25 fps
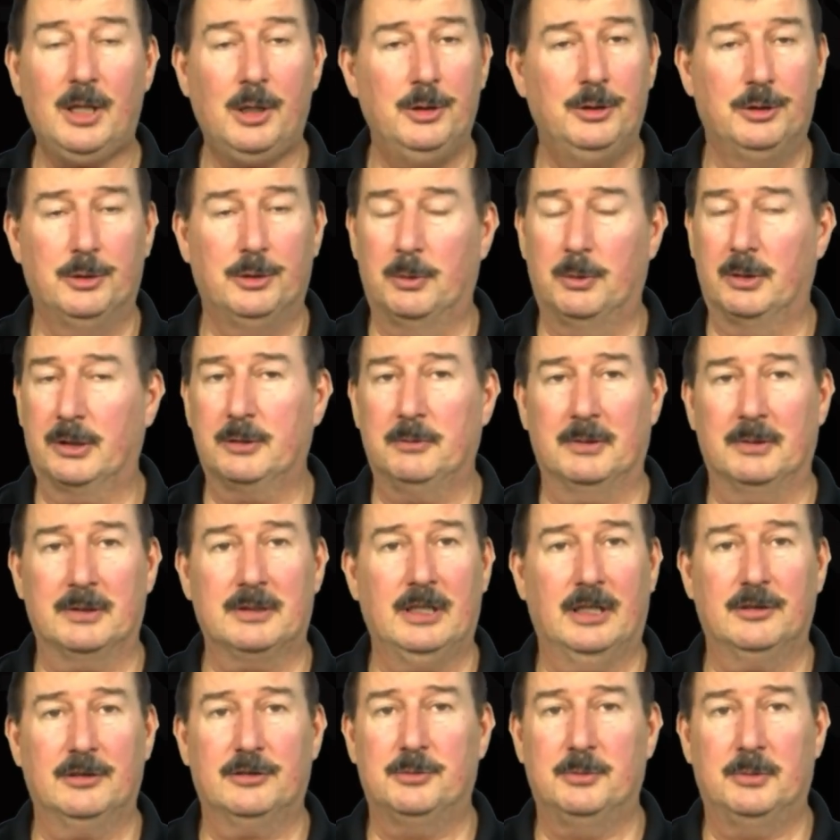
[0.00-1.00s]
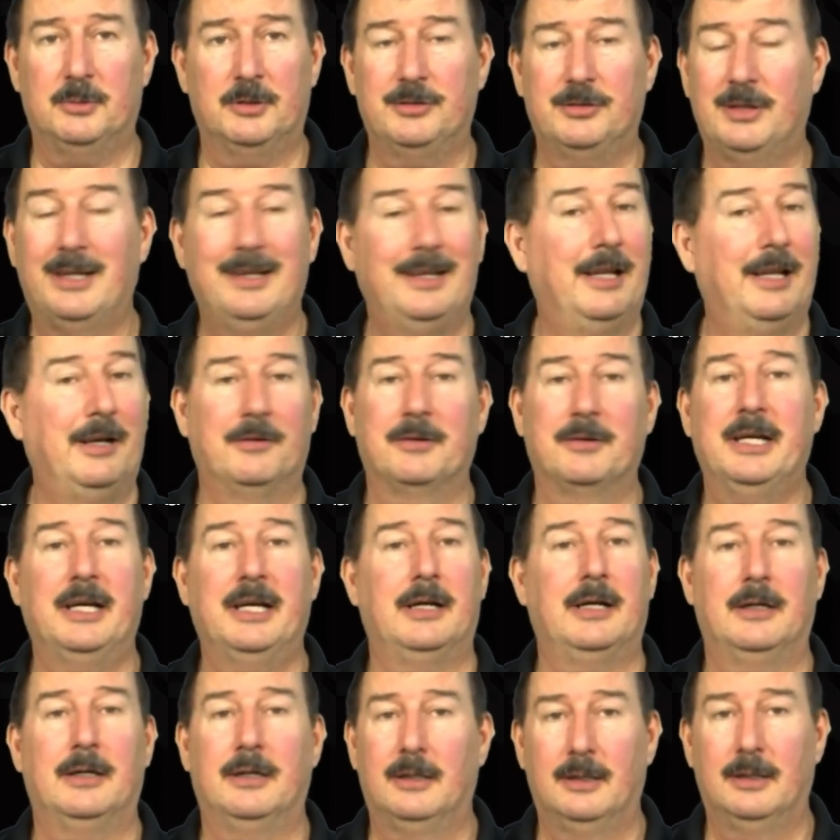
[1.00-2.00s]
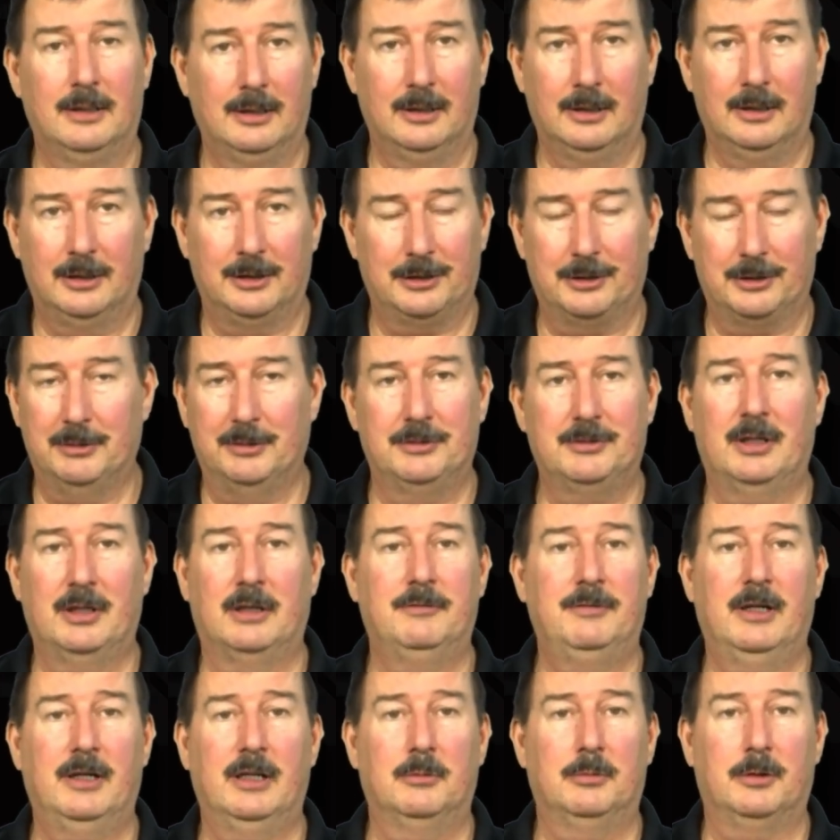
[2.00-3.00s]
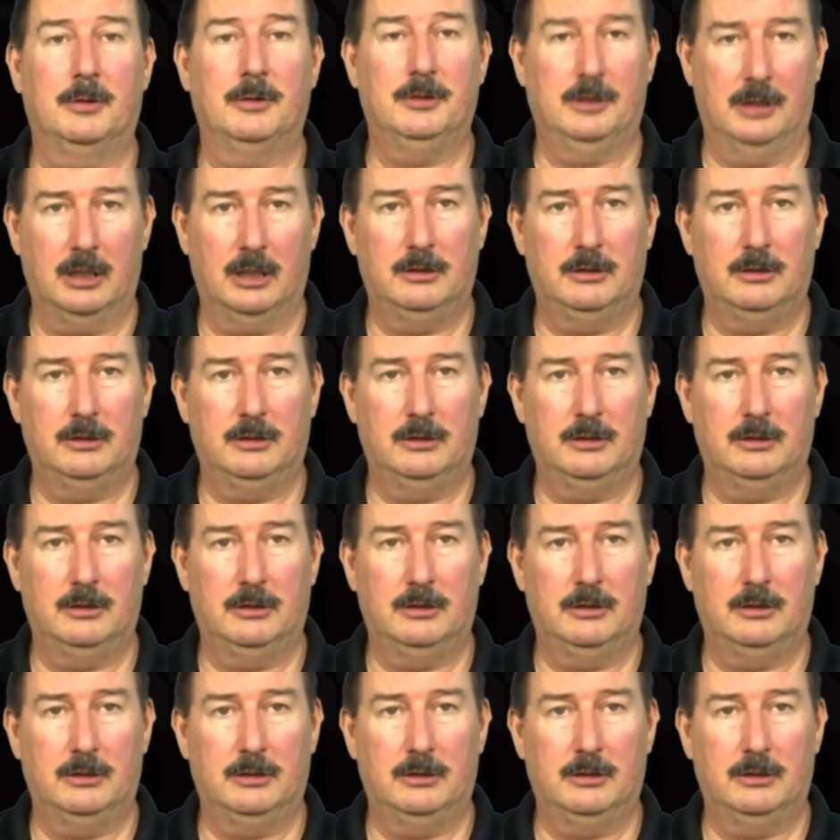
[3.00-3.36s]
you're working with customers, they don't care. GUI is unavailable. You know